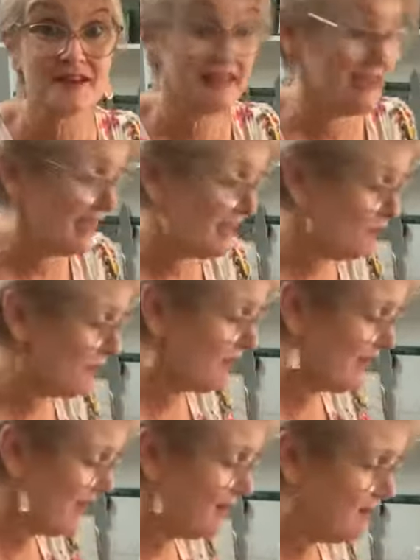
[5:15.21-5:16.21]
okay,
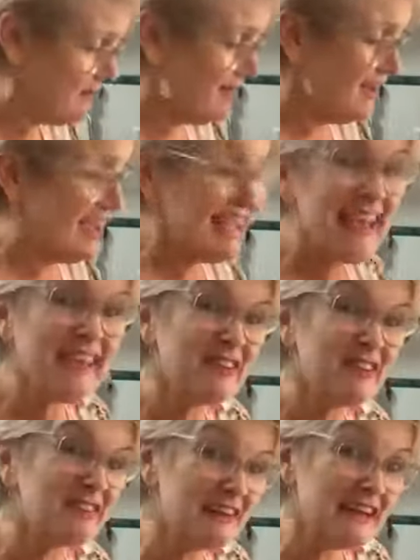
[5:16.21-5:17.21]
without even